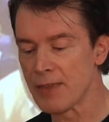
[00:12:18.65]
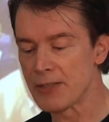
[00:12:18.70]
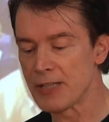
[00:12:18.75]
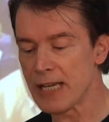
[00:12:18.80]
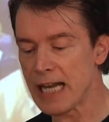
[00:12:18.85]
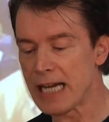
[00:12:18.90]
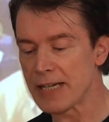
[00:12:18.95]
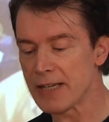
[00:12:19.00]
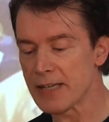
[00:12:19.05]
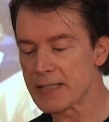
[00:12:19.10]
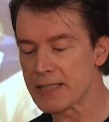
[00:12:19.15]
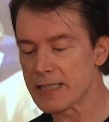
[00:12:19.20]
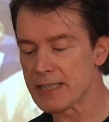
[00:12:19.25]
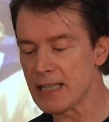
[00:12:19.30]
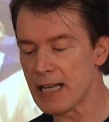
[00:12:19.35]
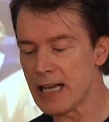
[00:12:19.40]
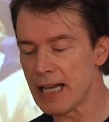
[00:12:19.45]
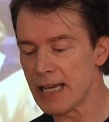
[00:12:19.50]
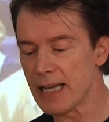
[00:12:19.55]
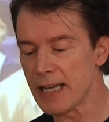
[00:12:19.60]
She added
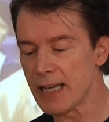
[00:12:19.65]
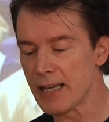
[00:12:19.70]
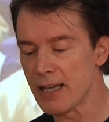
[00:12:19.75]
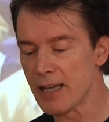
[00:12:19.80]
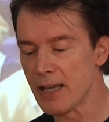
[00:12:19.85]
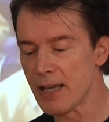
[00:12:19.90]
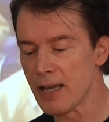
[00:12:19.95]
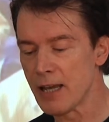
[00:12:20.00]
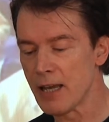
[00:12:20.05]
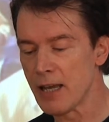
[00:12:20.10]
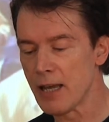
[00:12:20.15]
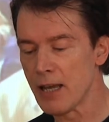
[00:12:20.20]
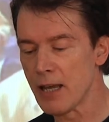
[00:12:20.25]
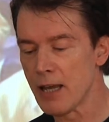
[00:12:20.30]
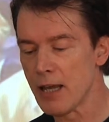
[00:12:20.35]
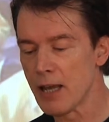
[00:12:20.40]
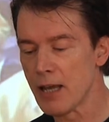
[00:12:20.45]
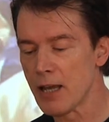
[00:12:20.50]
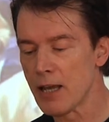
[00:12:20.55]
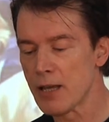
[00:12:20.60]
slyly,
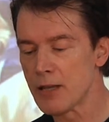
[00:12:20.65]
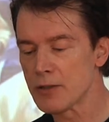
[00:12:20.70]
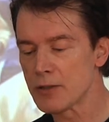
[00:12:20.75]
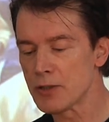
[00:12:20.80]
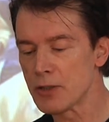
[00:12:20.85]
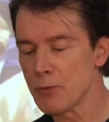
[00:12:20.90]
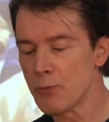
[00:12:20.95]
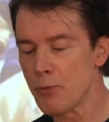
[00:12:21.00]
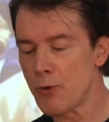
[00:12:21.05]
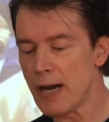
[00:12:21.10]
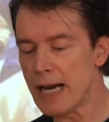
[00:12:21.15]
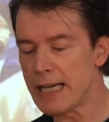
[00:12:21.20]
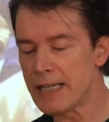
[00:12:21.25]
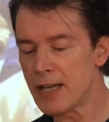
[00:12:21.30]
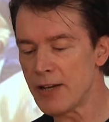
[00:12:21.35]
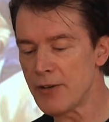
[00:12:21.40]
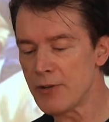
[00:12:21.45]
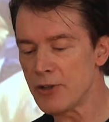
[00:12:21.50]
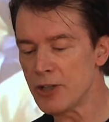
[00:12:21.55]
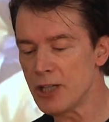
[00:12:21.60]
so why
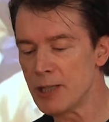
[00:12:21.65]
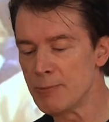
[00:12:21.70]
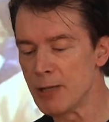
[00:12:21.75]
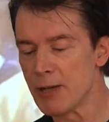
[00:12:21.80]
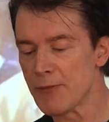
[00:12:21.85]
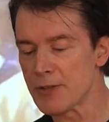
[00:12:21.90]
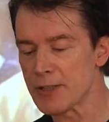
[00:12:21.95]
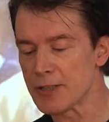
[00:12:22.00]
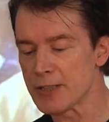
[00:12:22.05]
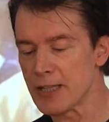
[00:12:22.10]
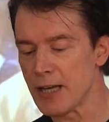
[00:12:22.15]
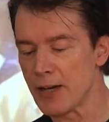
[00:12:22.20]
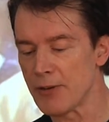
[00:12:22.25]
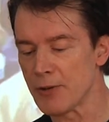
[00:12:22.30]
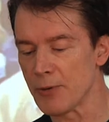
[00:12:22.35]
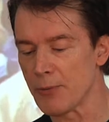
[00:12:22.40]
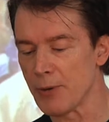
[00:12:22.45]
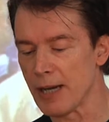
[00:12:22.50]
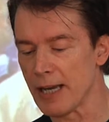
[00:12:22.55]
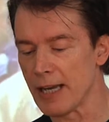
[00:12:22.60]
don't you move a stone
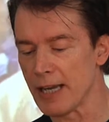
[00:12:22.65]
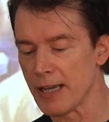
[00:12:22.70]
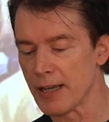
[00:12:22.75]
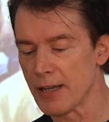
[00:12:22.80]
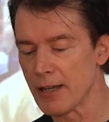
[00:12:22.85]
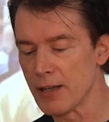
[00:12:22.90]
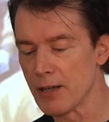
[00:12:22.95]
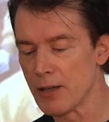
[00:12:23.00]
away?